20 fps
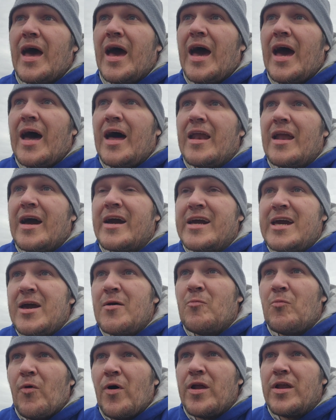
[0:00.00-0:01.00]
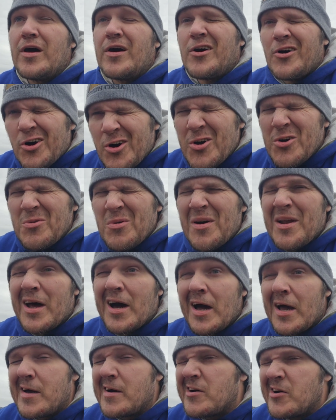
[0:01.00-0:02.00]
and I keep wanting to close
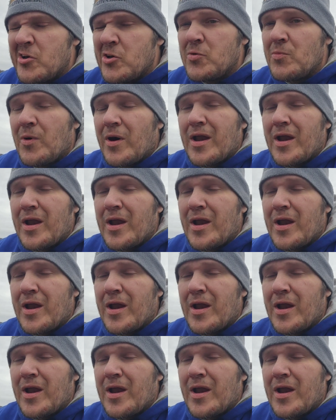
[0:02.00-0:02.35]
one eye, close